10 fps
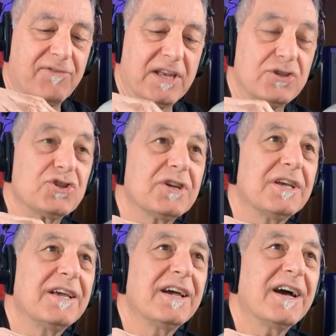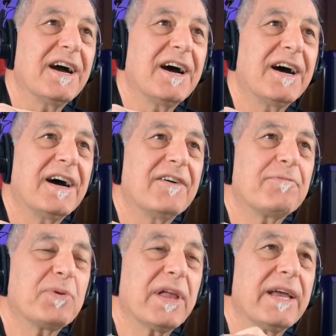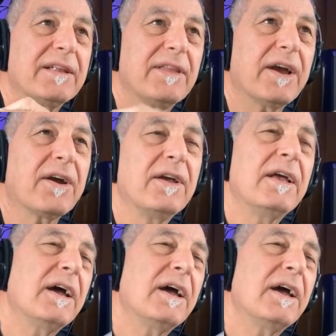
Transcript: inch of play in there.